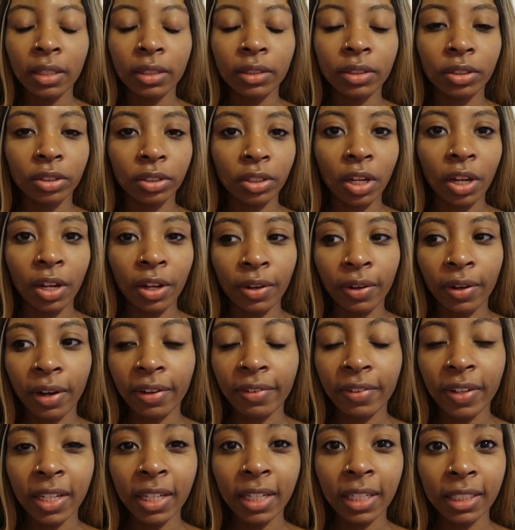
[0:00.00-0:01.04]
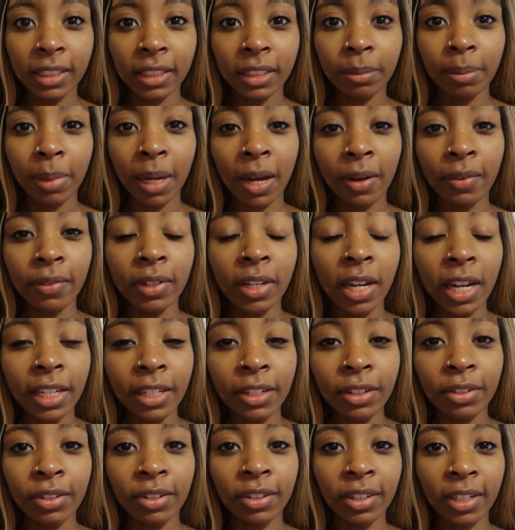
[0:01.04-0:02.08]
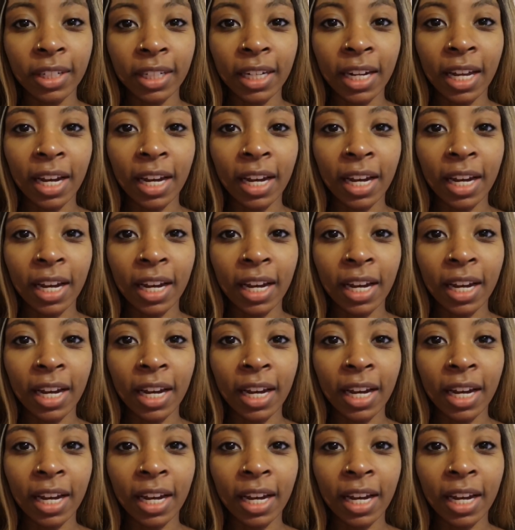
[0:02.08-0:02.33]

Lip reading: So I think it's about 9 o'clock